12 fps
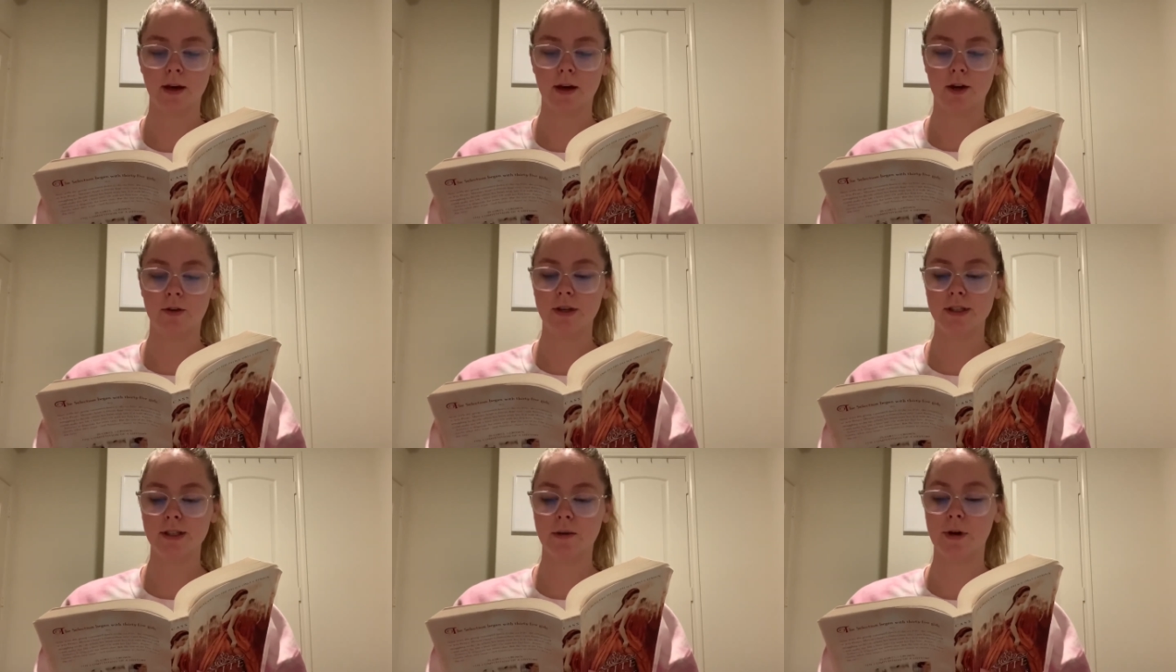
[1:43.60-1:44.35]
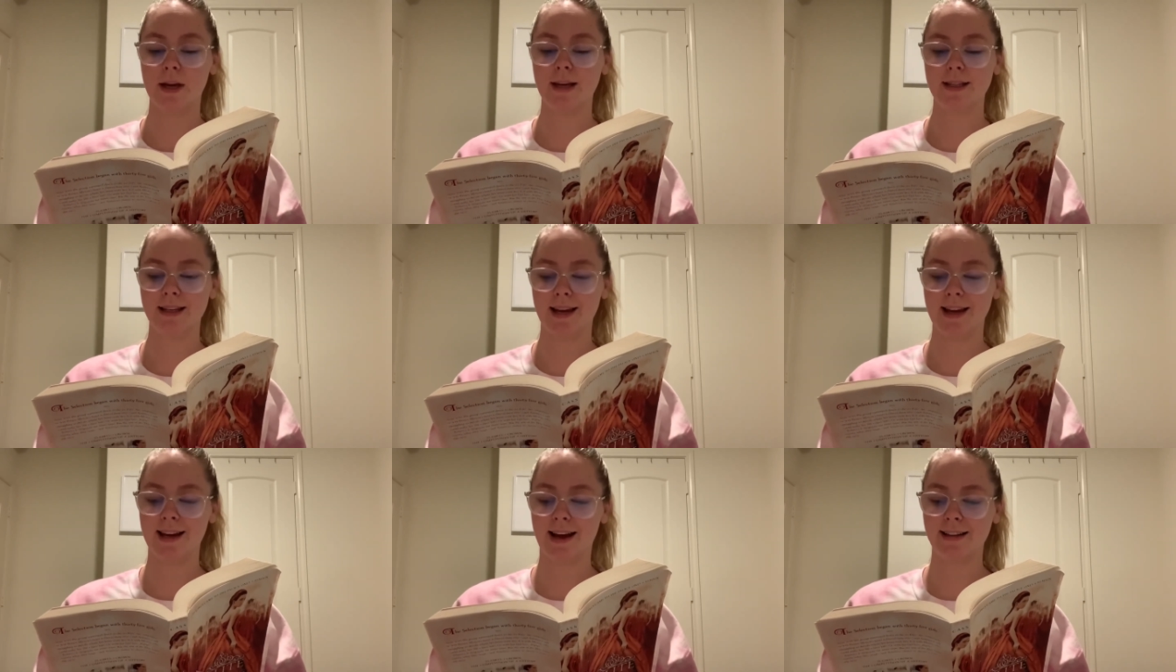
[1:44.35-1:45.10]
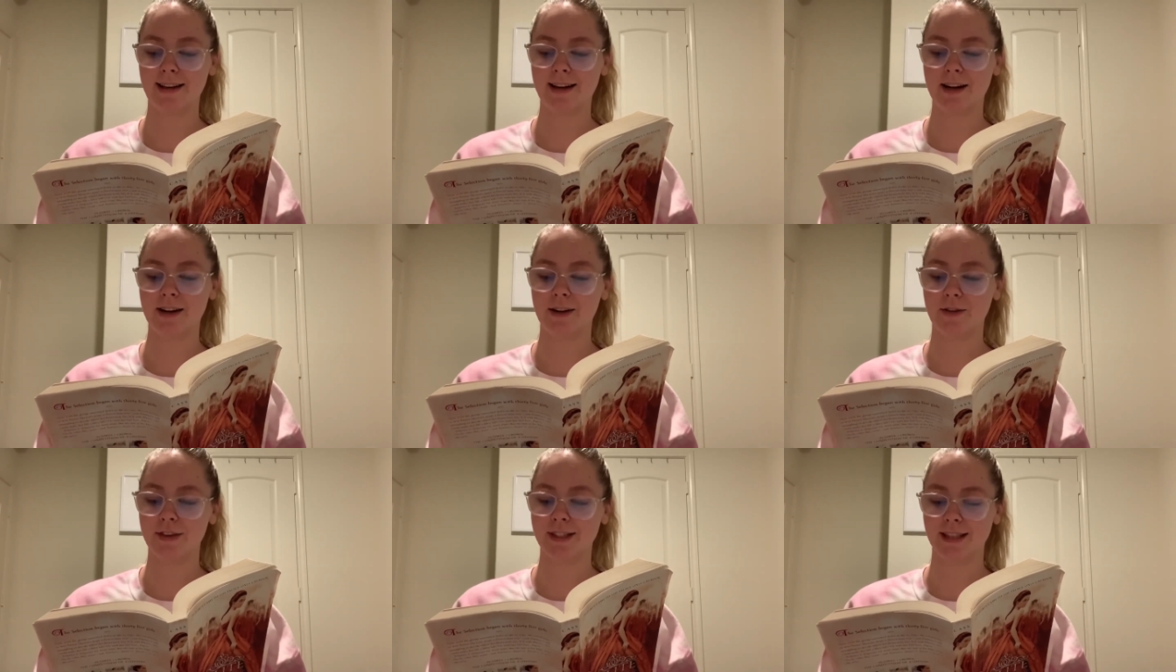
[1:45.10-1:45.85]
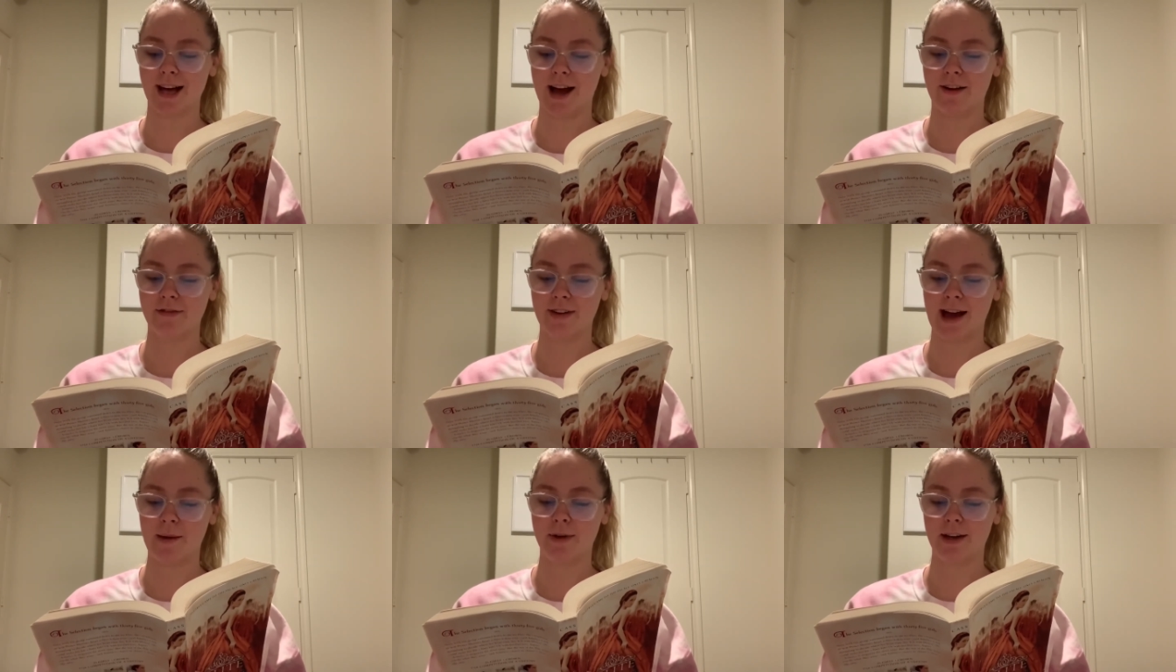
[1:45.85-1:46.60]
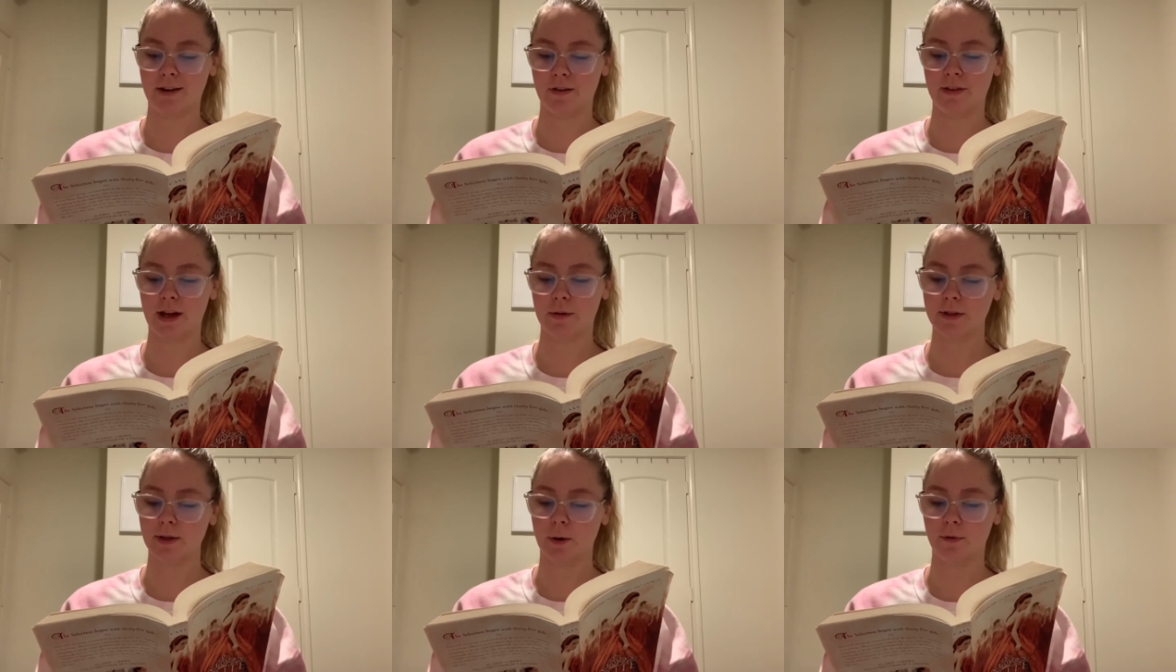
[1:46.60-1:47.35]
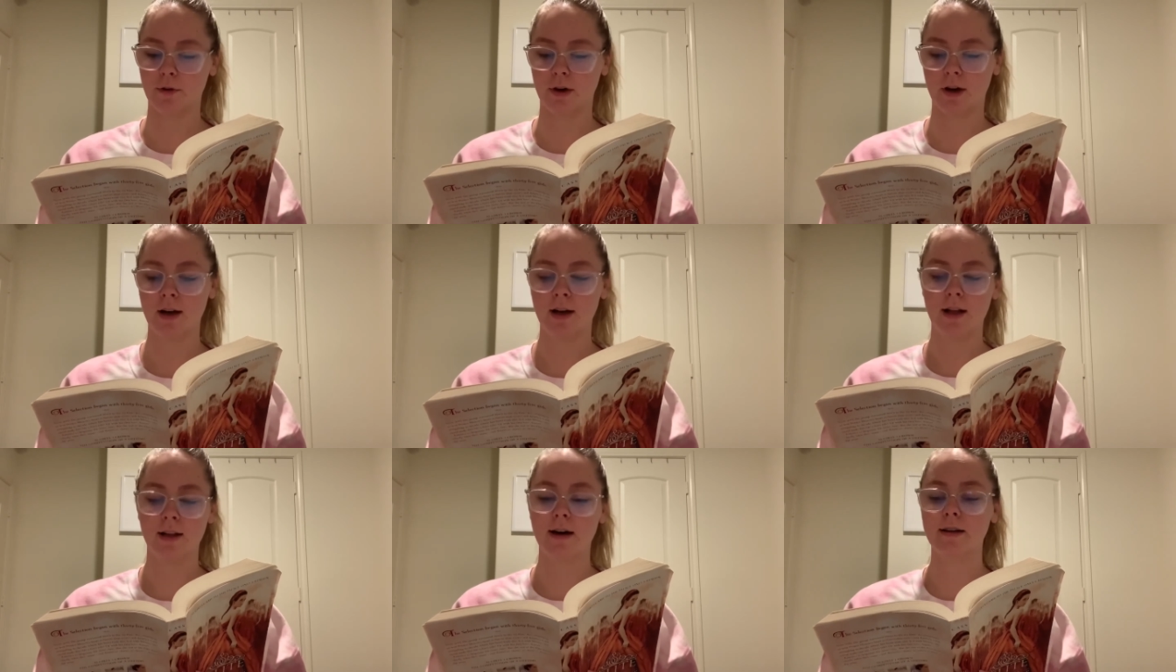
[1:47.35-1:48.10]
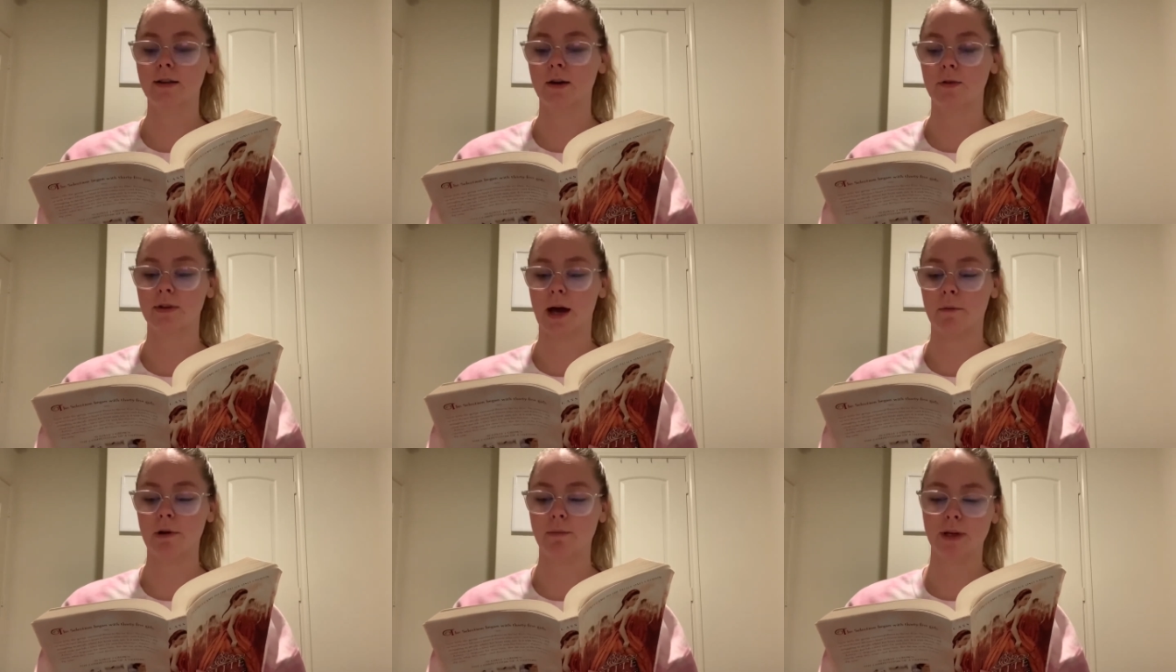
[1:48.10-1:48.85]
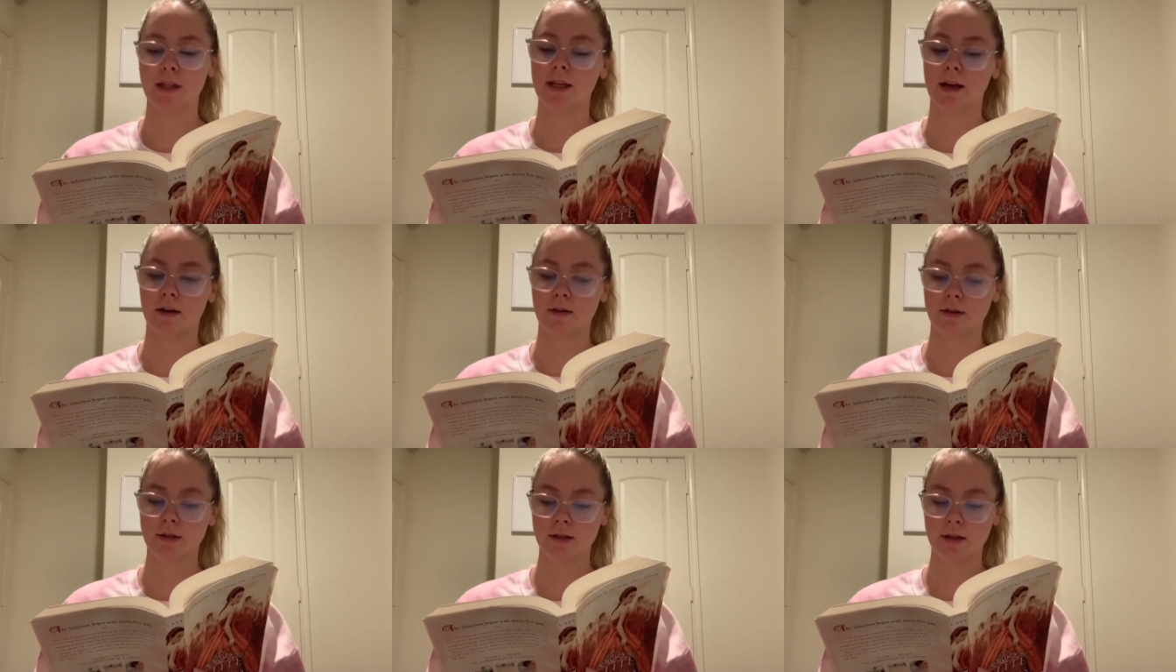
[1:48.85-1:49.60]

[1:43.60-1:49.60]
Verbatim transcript: Chris squeaked, and I let out a nervous laugh, happy enough that it was over, let alone that we'd beat the others.